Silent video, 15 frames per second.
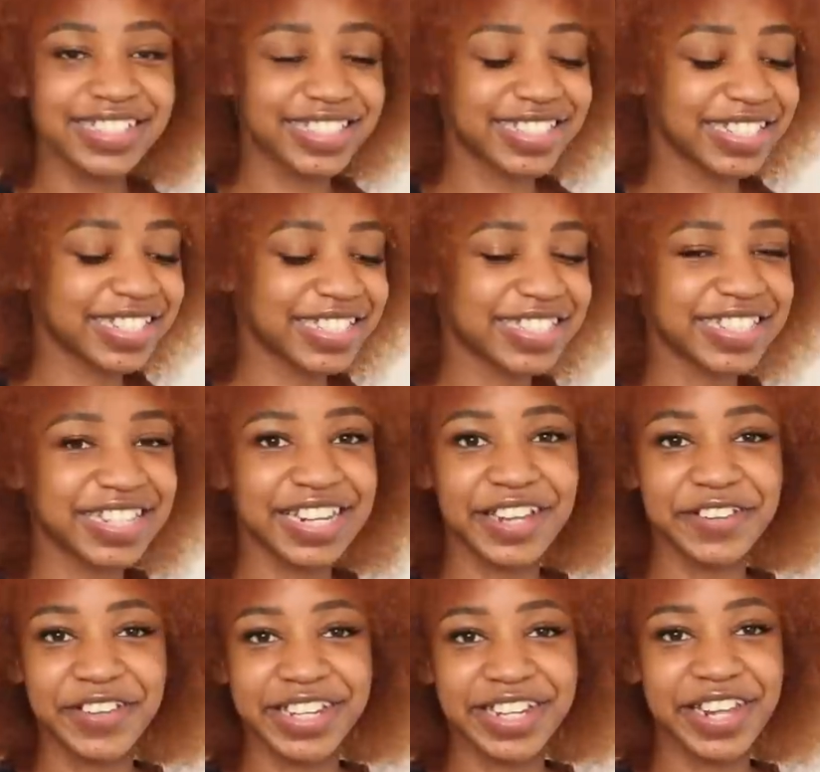It's it's
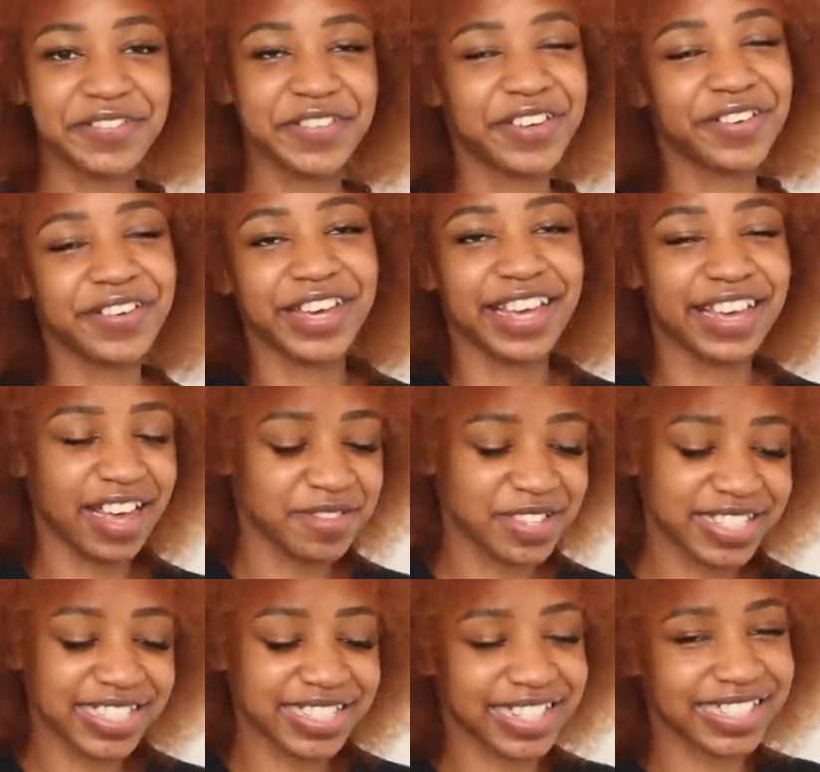eleven eleven. Okay, I'm
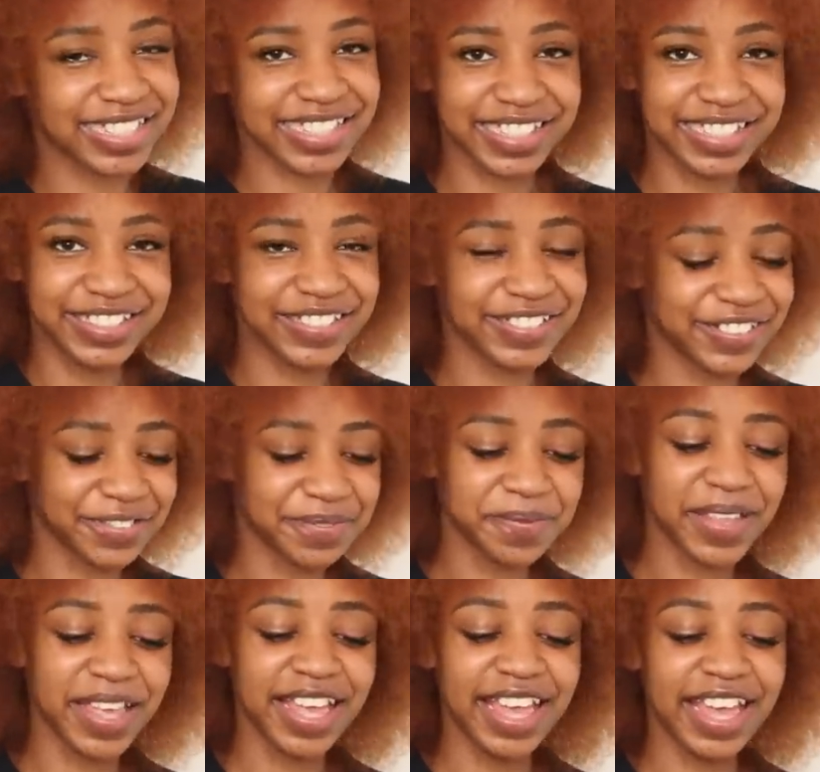just excited, you know.
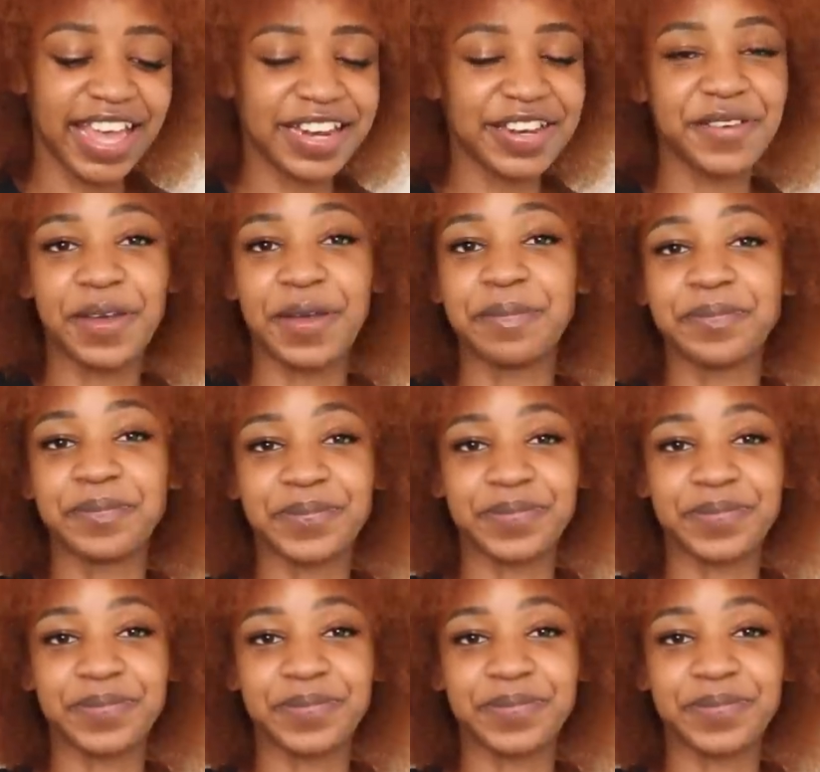Anyway,